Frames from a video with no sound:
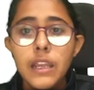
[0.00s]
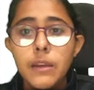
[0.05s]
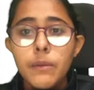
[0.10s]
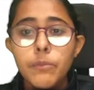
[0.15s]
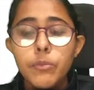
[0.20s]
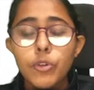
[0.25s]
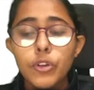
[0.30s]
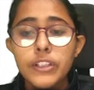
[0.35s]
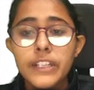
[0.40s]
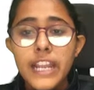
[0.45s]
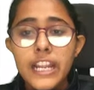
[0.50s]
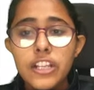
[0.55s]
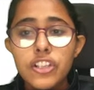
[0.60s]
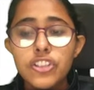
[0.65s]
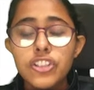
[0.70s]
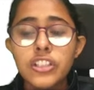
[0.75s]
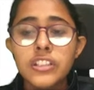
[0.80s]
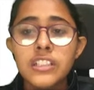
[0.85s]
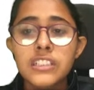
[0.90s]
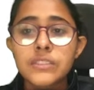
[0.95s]

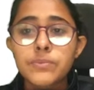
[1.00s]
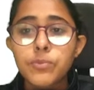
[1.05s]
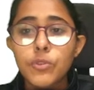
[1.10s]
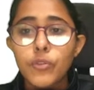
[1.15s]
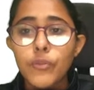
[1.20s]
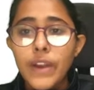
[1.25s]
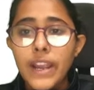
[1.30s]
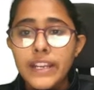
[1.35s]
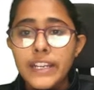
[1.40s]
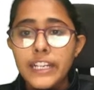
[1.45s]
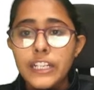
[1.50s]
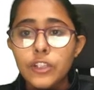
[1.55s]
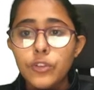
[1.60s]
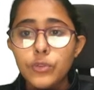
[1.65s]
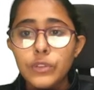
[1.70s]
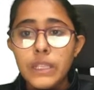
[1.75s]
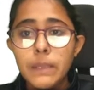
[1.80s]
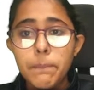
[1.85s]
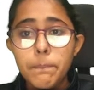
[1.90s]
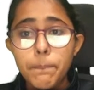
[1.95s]
protection is provided to
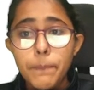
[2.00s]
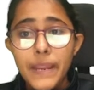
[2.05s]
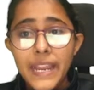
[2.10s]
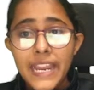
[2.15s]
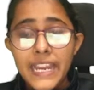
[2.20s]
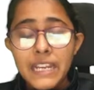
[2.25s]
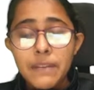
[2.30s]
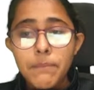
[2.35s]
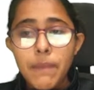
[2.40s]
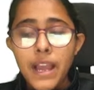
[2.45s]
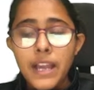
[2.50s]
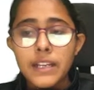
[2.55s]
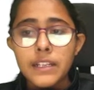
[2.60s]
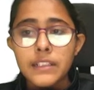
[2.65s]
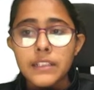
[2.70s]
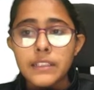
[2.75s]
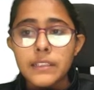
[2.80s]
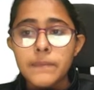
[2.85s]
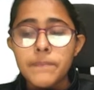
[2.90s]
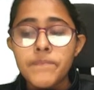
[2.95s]
the paying
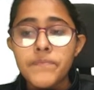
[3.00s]
banker